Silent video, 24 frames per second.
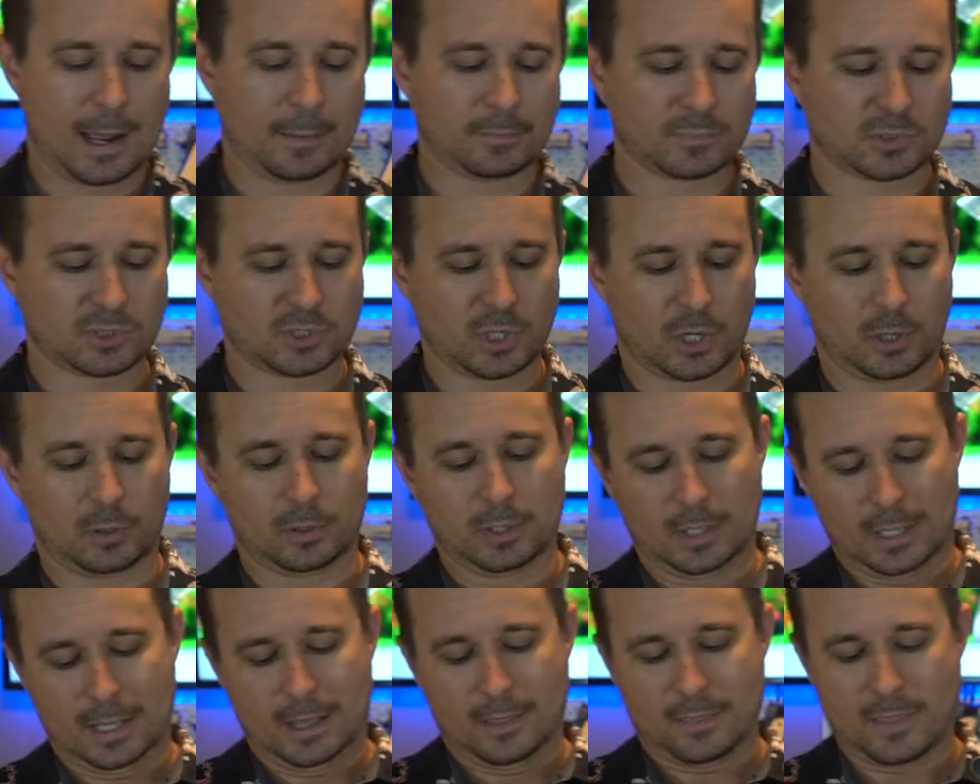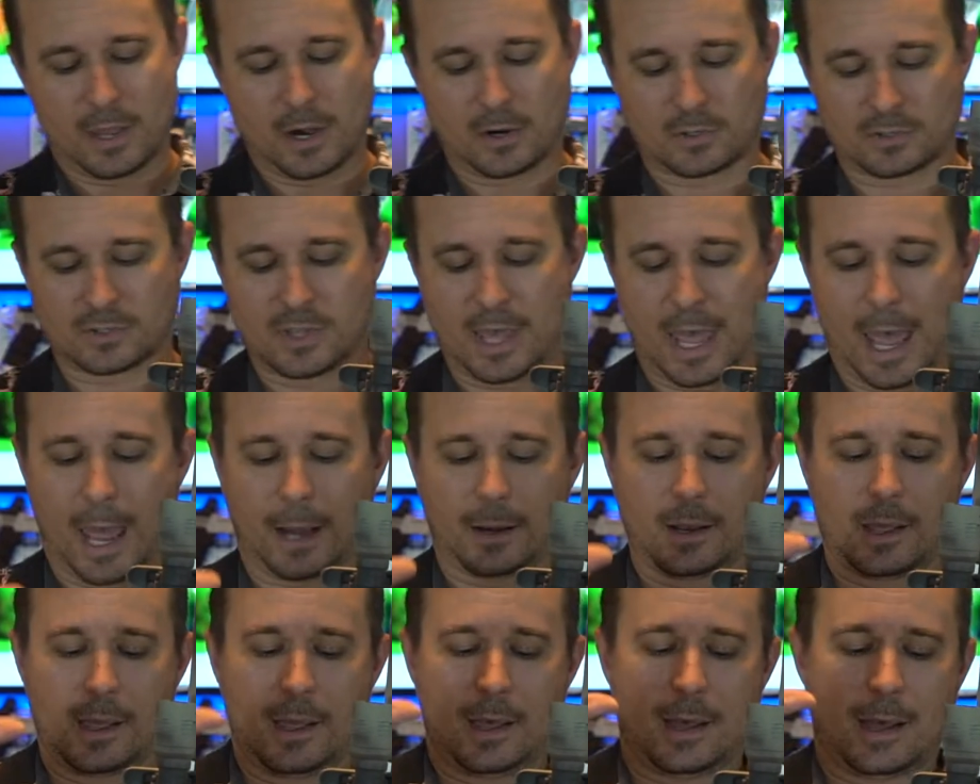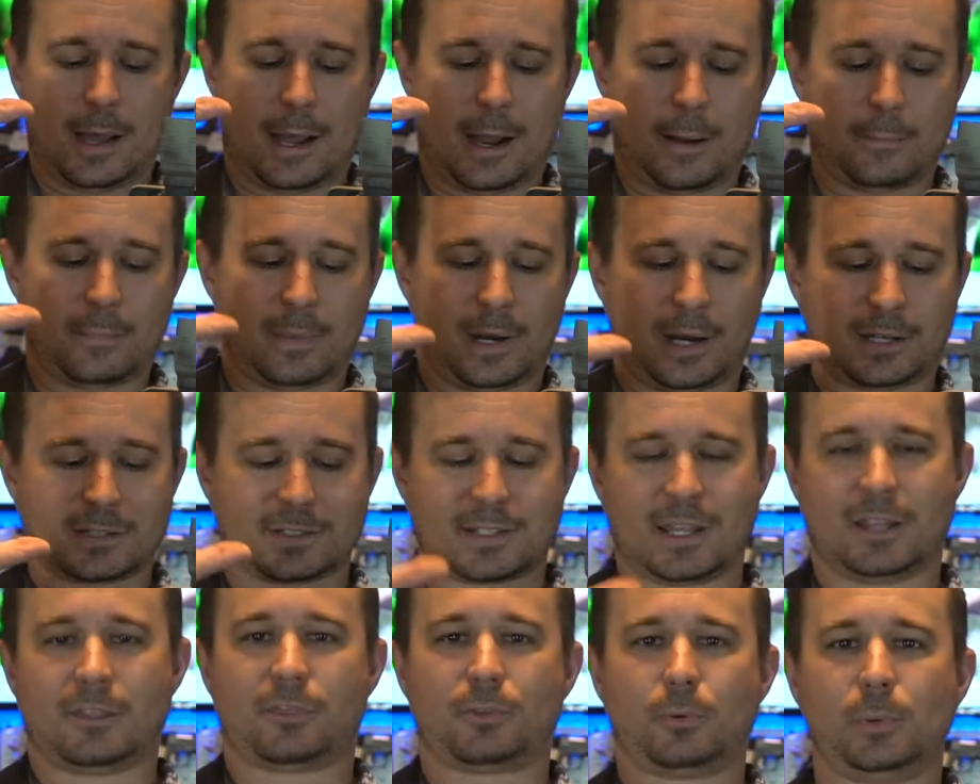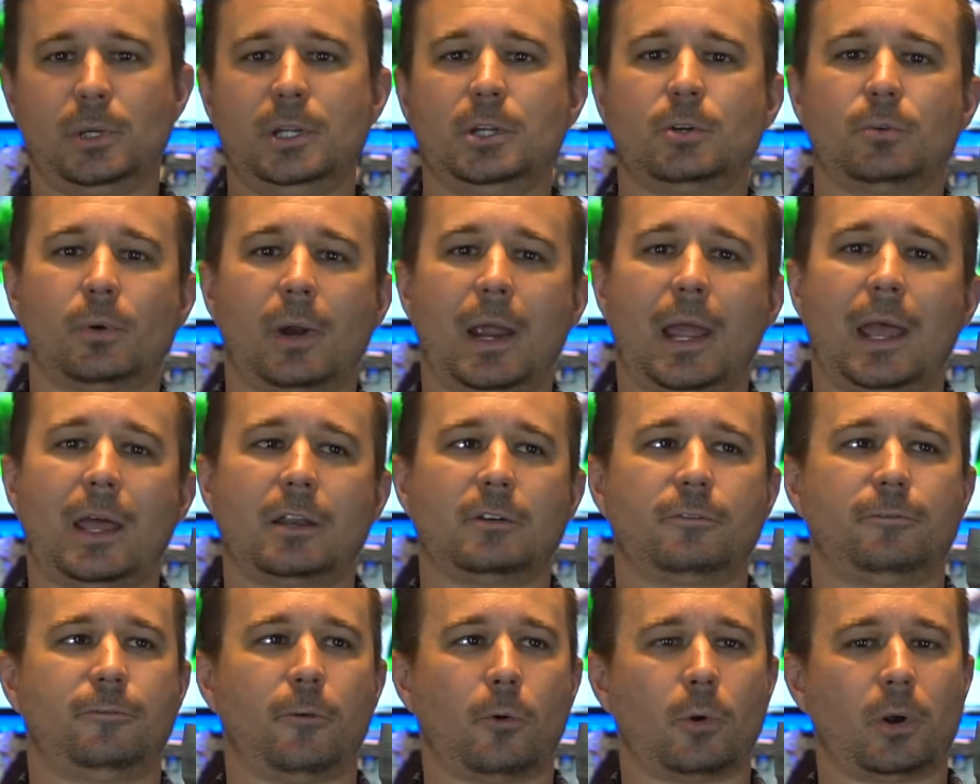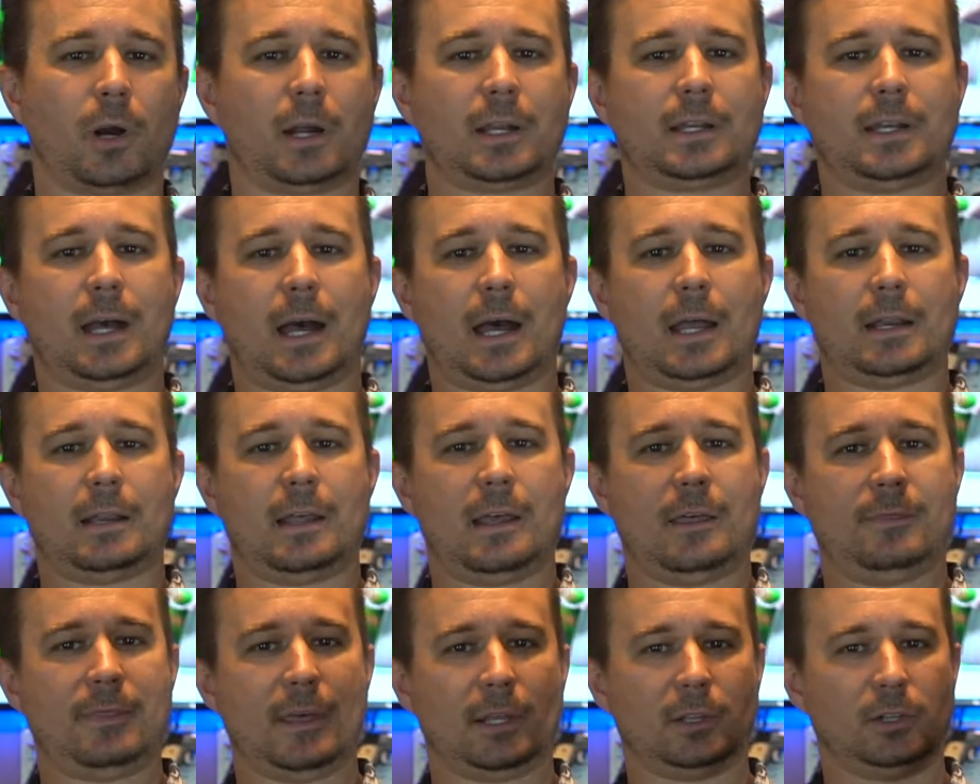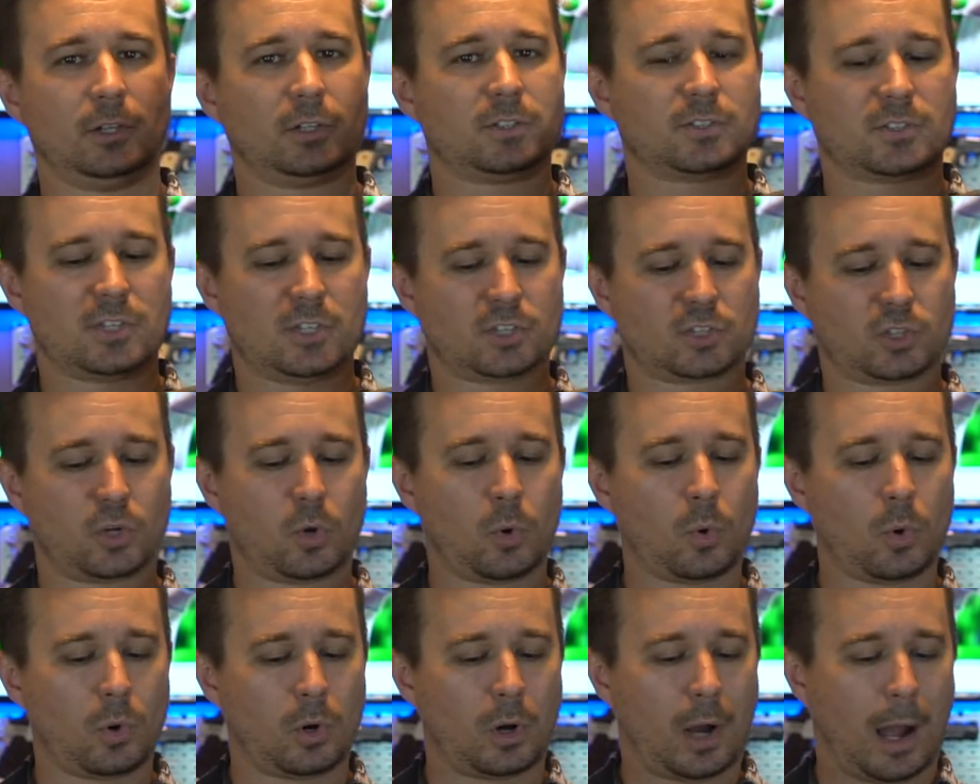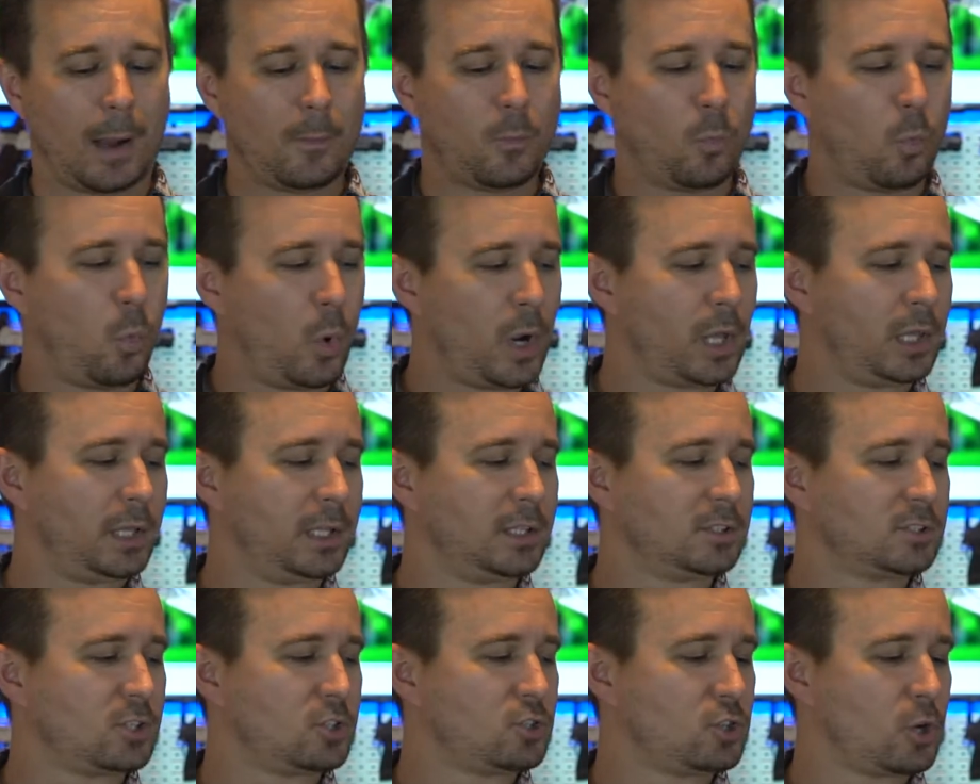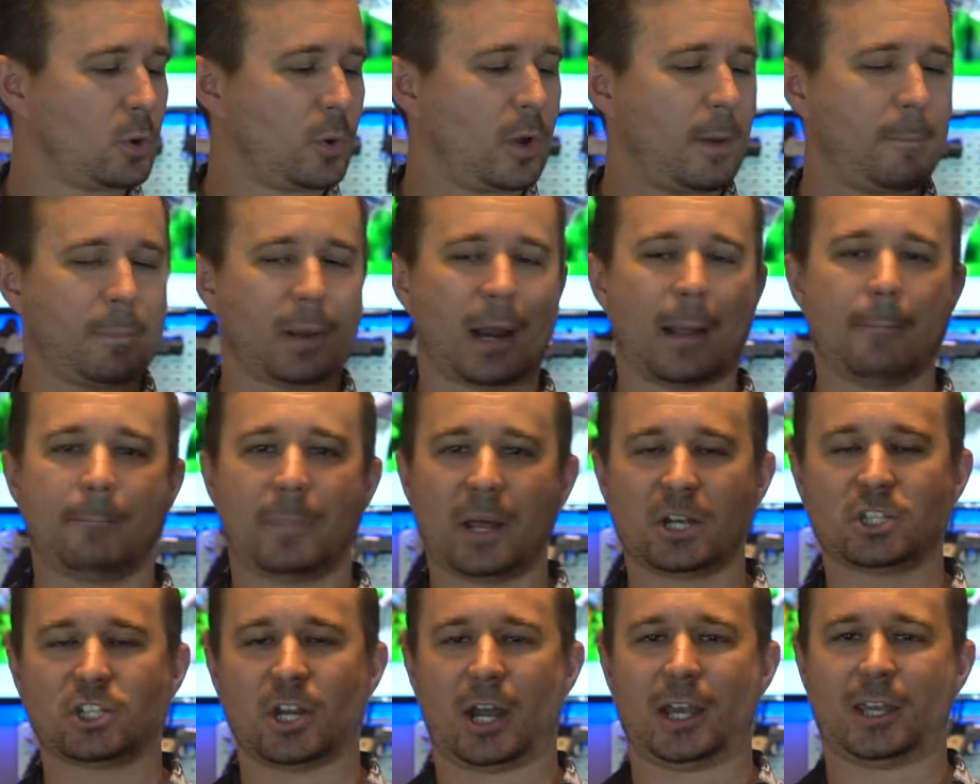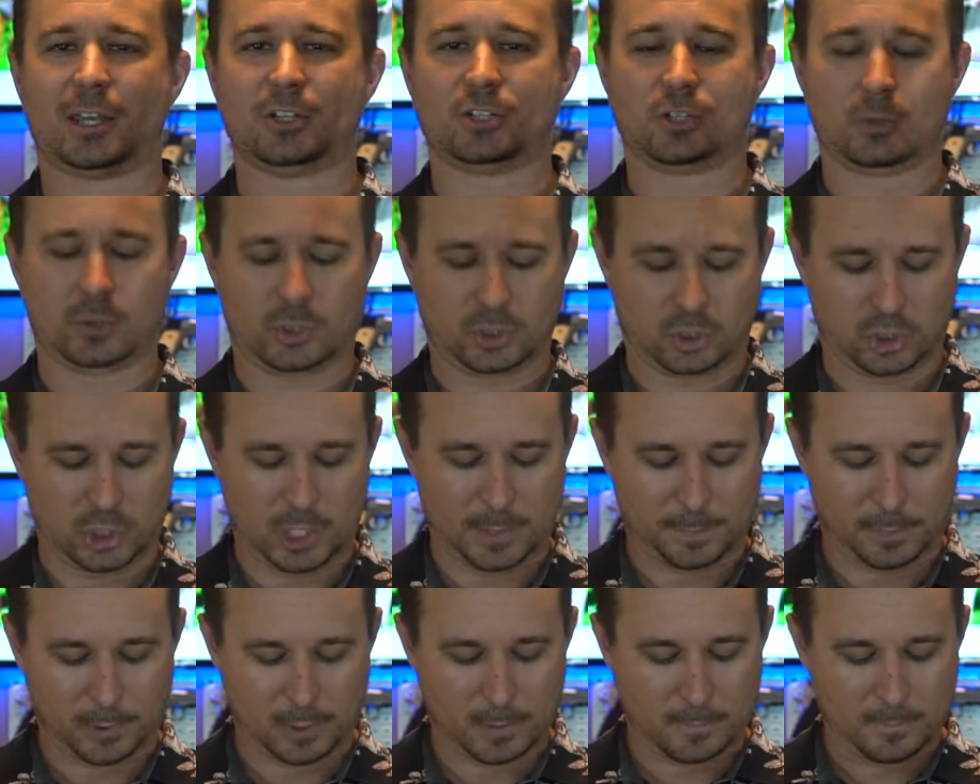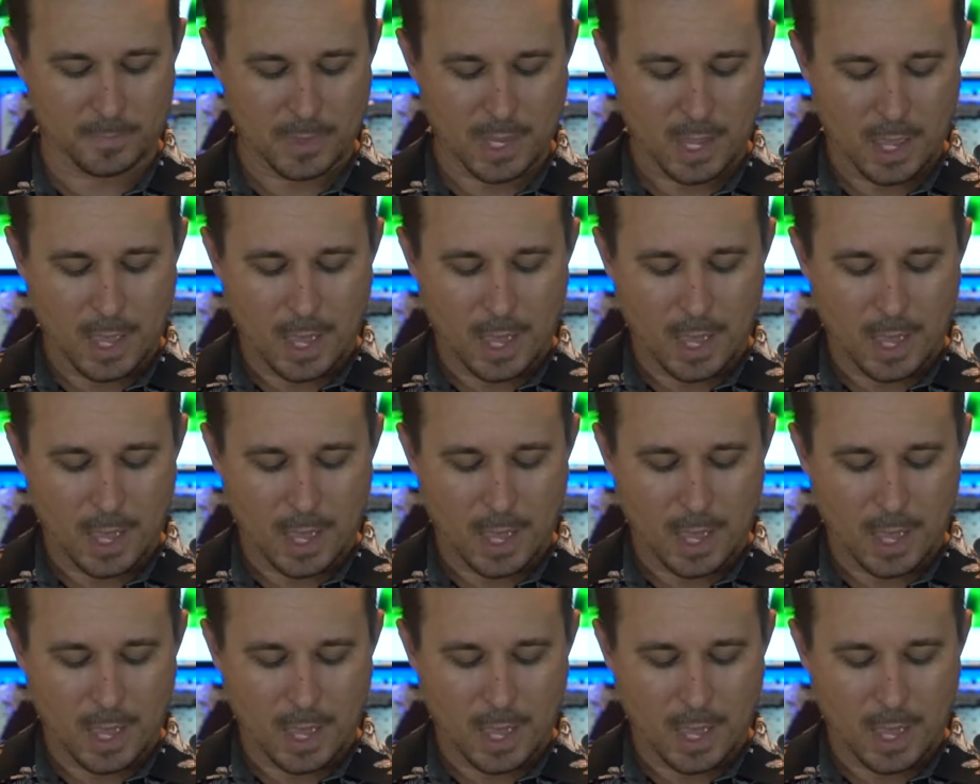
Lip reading: So there's that. But I said $3 grand for a gun that looks this cool. I'm willing to do it, but I bet you I could do it cheaper.